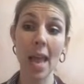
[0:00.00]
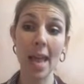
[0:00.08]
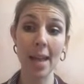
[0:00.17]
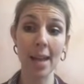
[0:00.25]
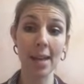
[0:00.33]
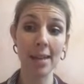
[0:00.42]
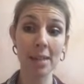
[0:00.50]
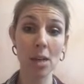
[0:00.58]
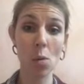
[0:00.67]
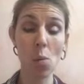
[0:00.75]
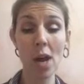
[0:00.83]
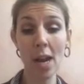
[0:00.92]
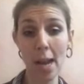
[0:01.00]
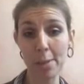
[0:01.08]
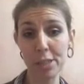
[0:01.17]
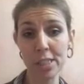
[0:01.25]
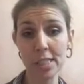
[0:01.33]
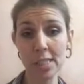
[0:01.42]
And one
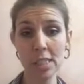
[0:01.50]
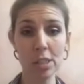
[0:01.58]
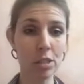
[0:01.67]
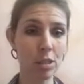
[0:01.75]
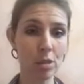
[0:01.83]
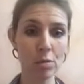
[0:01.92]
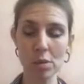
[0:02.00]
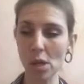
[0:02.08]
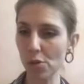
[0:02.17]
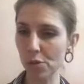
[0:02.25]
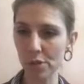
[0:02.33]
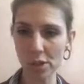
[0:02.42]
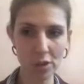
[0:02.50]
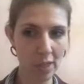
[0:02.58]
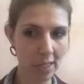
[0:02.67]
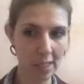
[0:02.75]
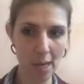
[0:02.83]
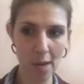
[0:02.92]
option is to go through the
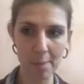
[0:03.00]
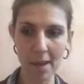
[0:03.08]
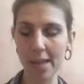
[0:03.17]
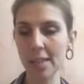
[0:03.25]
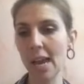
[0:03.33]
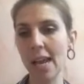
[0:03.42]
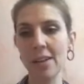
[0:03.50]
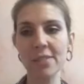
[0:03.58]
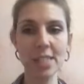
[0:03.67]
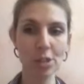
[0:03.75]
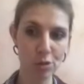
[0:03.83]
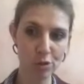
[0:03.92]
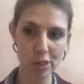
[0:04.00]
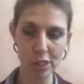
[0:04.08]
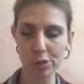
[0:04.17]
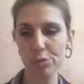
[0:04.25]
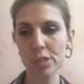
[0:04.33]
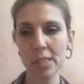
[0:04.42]
curriculum and kind of
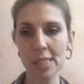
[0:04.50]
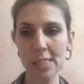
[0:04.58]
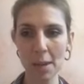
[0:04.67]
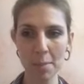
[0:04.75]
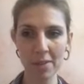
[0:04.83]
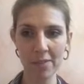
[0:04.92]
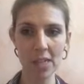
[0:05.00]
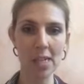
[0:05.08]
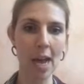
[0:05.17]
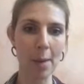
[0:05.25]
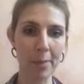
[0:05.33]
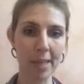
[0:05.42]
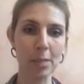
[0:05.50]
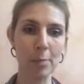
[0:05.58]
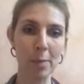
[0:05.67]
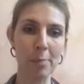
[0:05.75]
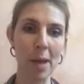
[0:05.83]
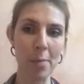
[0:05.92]
introduce some of the topics
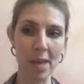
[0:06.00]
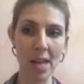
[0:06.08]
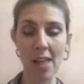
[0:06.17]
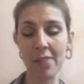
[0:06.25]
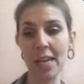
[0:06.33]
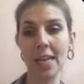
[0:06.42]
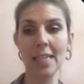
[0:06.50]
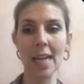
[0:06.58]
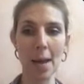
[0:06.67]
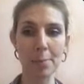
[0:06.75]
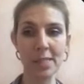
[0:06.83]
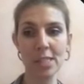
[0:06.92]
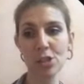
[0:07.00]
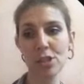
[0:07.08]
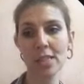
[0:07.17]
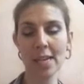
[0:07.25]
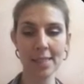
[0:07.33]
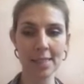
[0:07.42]
bit by bit and then adapt each
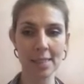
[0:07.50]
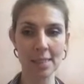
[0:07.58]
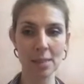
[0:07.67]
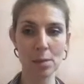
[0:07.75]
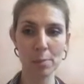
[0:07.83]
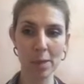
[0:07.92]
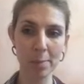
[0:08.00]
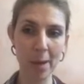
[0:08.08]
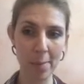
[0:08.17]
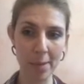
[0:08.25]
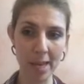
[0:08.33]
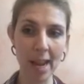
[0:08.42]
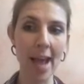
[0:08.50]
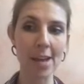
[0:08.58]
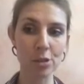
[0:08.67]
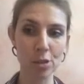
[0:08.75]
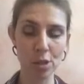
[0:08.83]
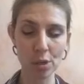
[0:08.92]
lesson bit by bit
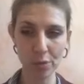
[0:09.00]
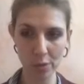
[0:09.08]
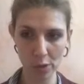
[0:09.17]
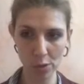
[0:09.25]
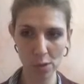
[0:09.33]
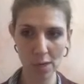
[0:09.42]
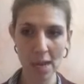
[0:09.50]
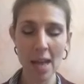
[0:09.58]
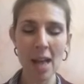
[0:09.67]
as you go through.